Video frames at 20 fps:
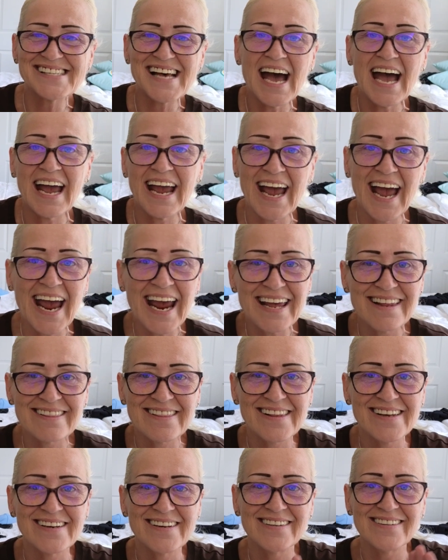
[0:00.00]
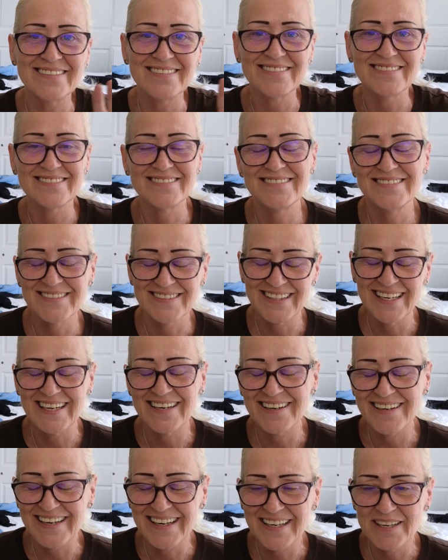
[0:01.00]
I hate the
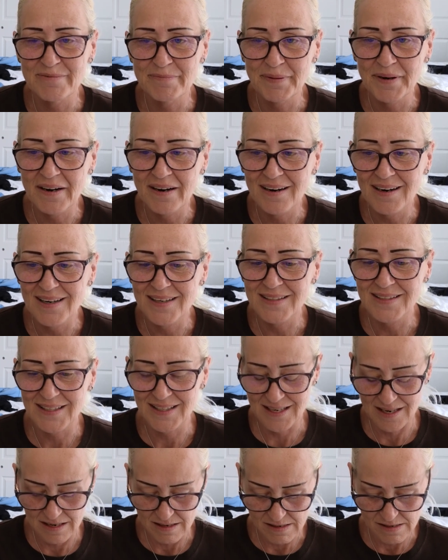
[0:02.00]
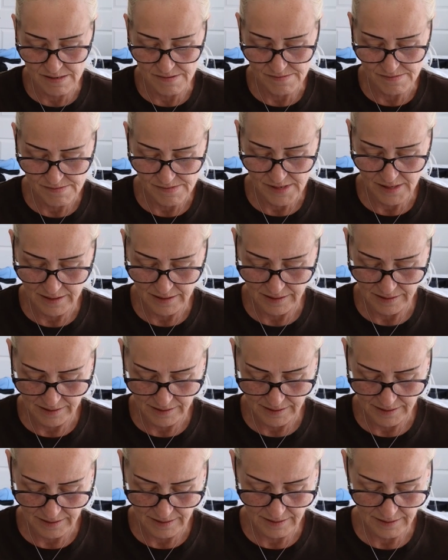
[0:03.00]
lariat part, because
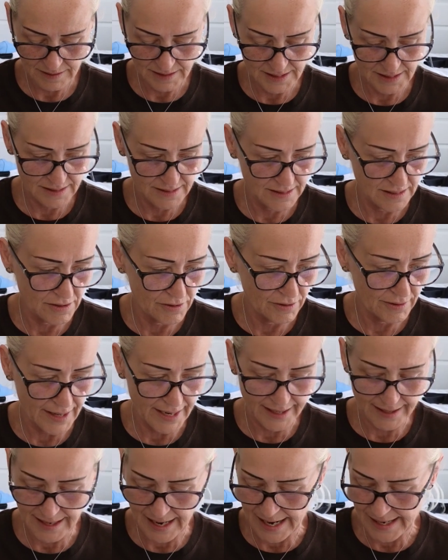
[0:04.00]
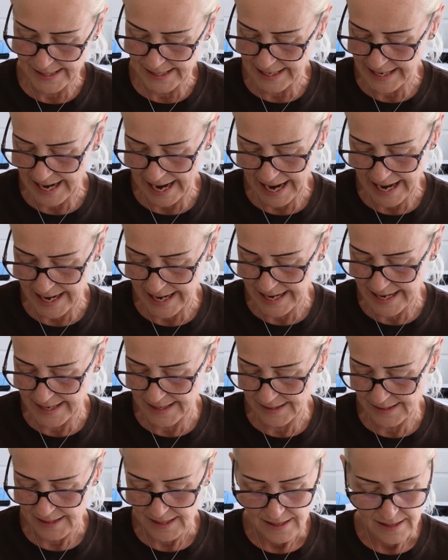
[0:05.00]
it's so like
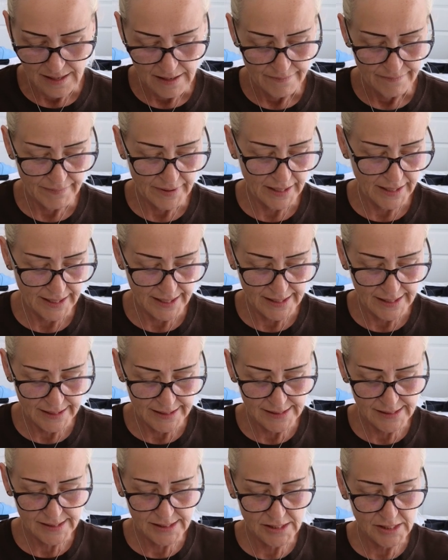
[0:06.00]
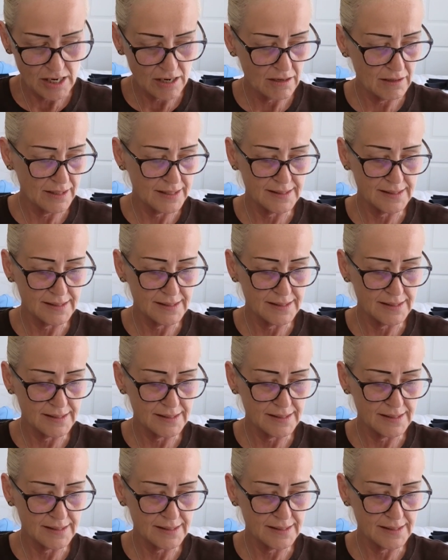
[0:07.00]
1980s, but it is sterling